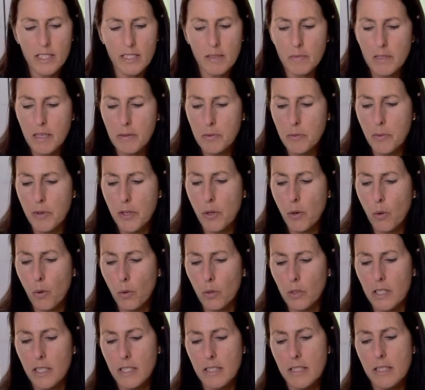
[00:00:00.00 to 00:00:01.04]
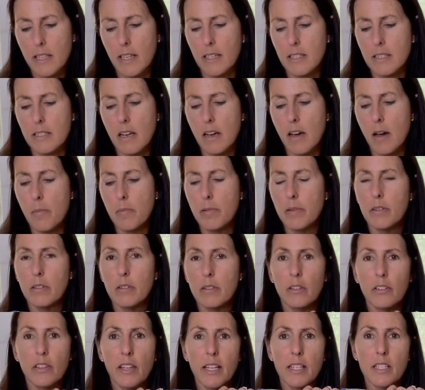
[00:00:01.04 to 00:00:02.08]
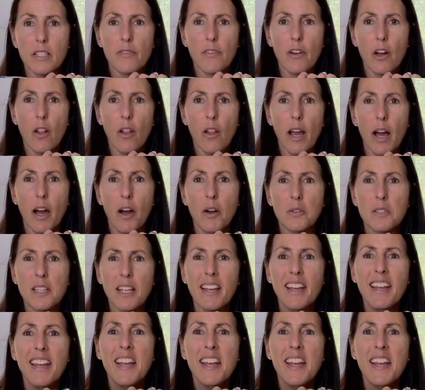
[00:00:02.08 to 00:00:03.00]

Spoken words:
Sometimes when you hold these things up, things fall out.